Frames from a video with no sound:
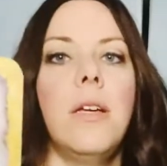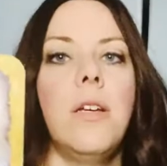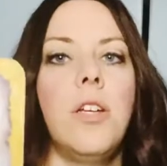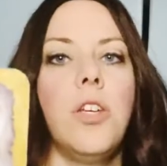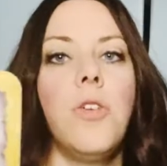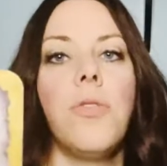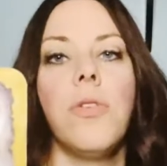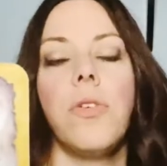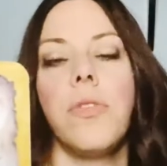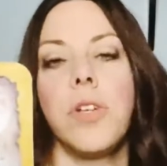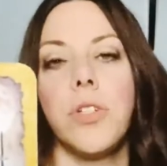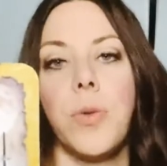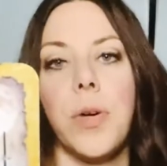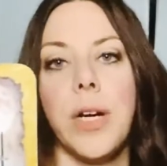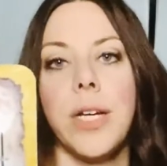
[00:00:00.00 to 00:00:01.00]
You feel
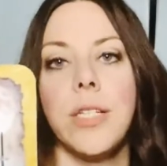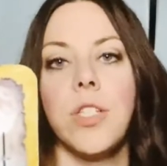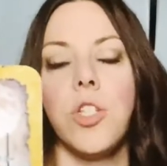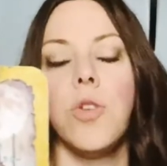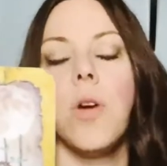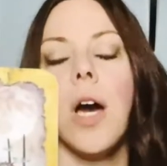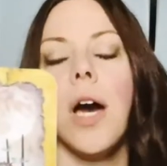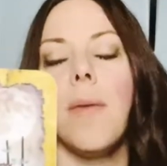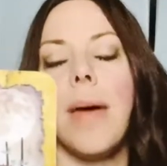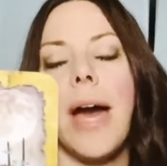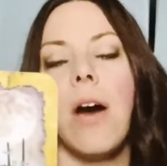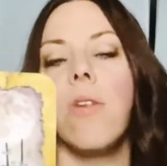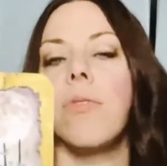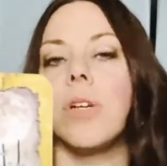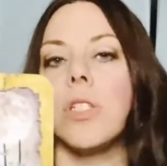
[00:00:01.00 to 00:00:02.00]
victorious. You come
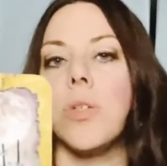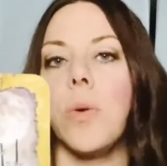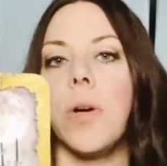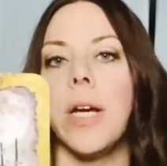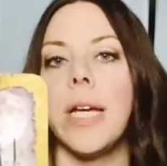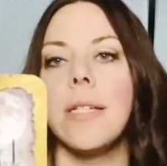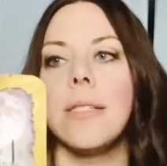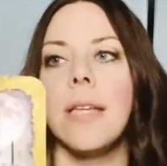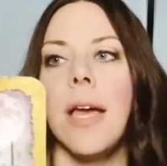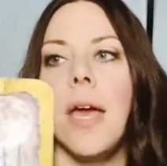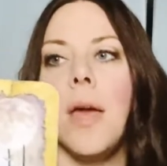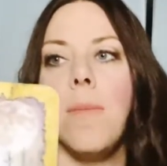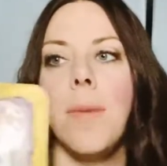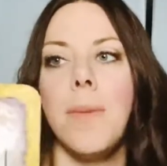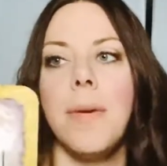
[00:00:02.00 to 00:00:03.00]
out victorious.
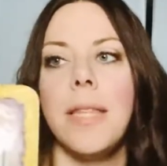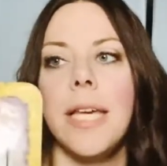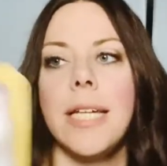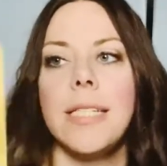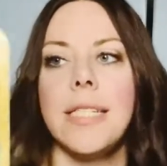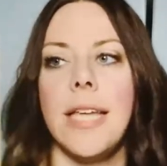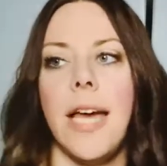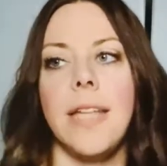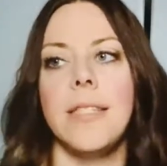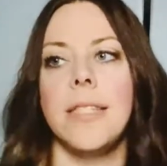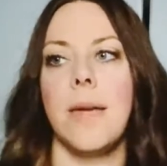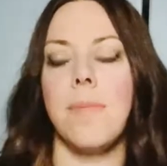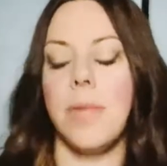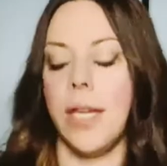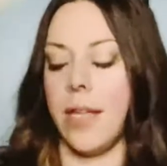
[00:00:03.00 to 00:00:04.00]
Maybe they said
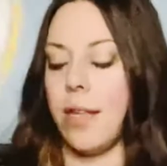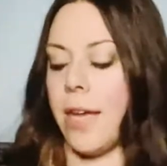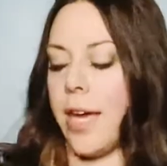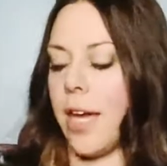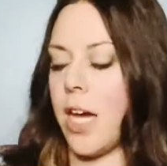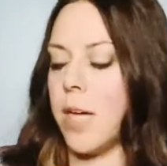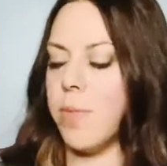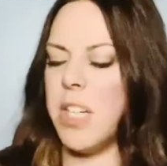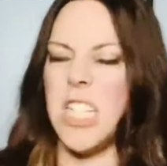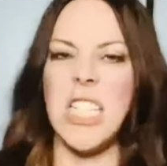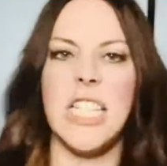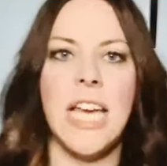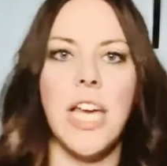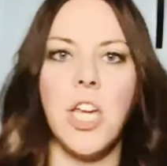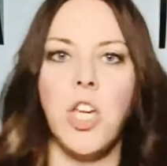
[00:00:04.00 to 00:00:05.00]
something like, I'm going to
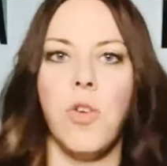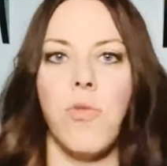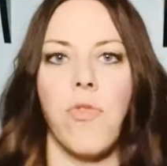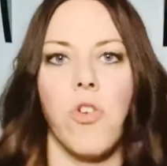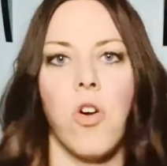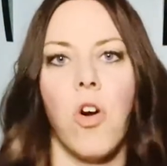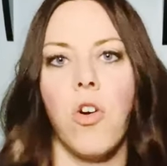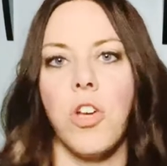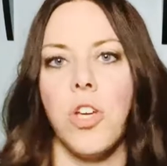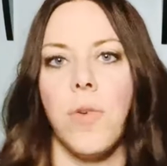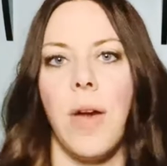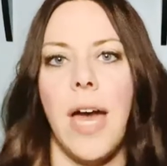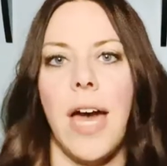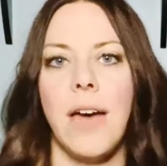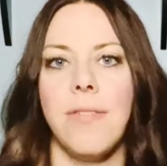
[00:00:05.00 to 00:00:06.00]
take you for all you
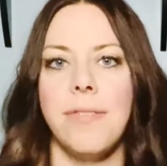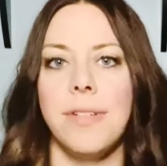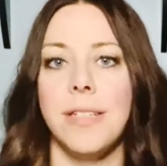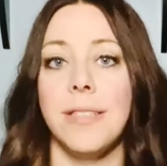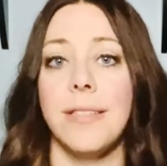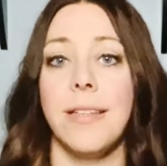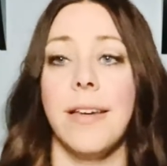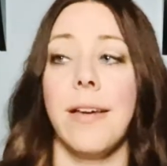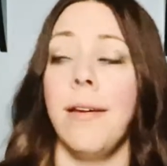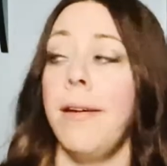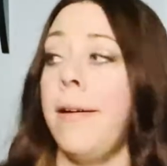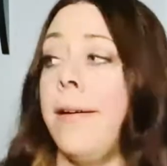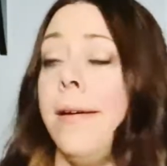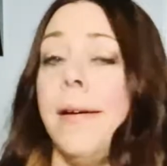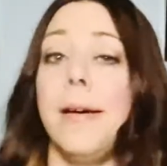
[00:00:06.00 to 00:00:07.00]
have. And it's like,
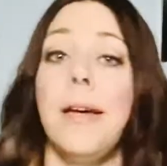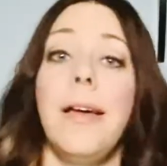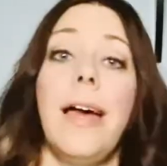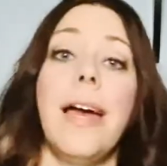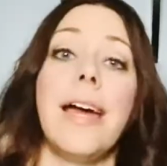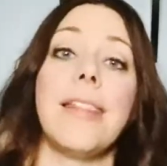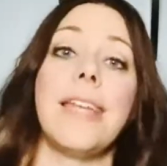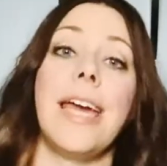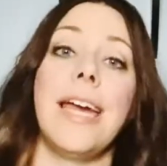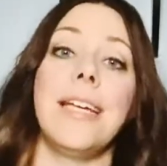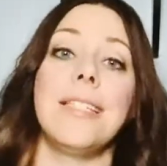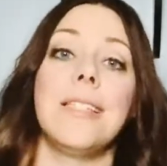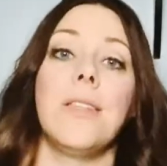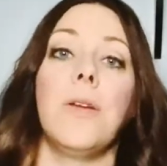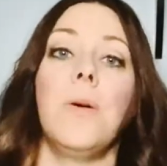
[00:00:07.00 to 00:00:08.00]
I got the
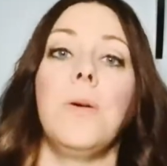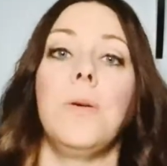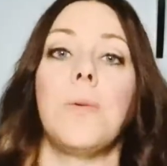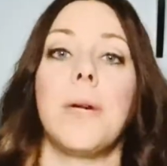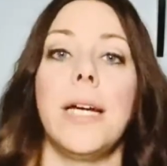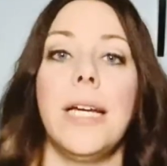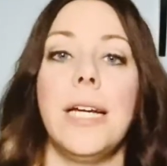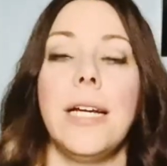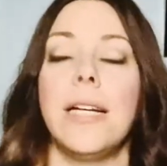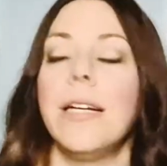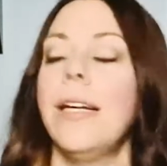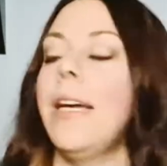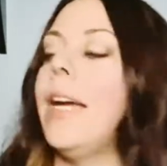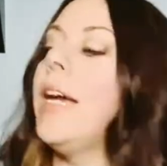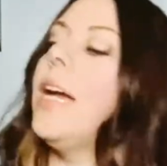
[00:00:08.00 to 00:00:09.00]
ace in the hole right here.
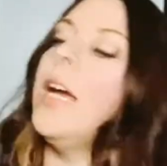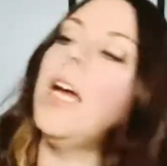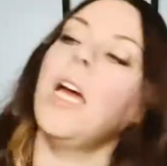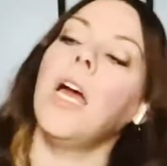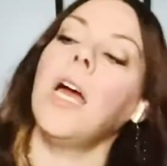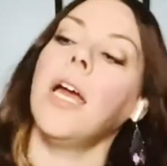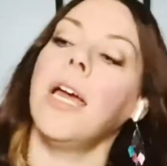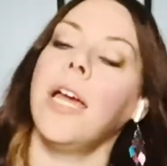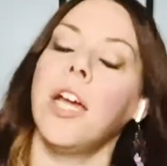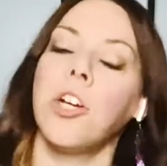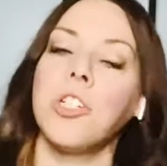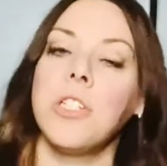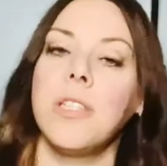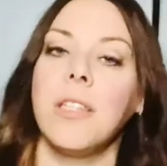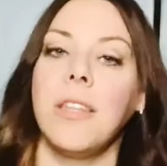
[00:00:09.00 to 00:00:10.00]

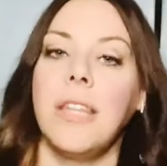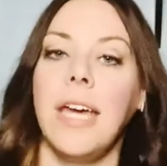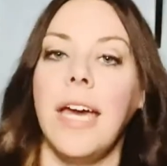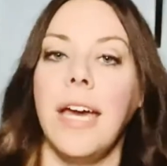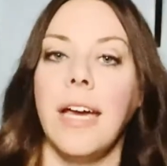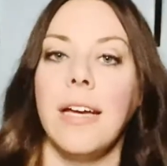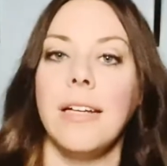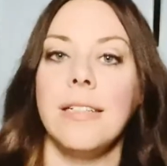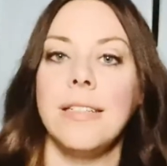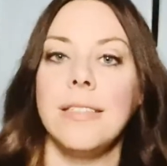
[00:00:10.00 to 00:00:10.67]
Here's the thing.